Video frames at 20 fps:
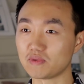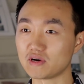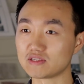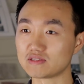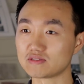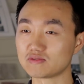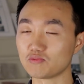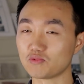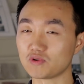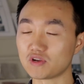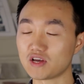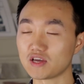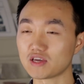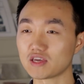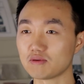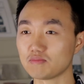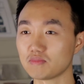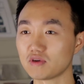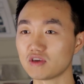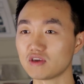But when I
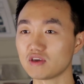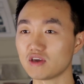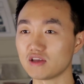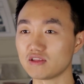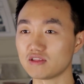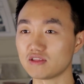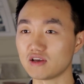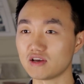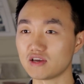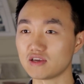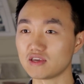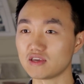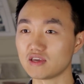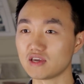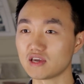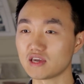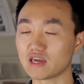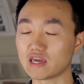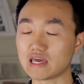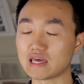came here and I
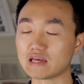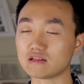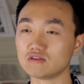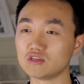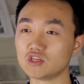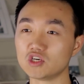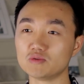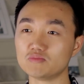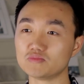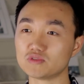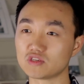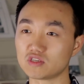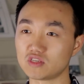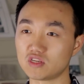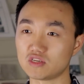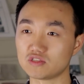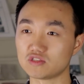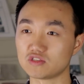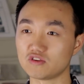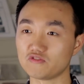can learn a
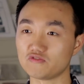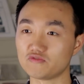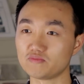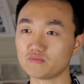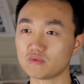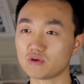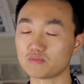lot of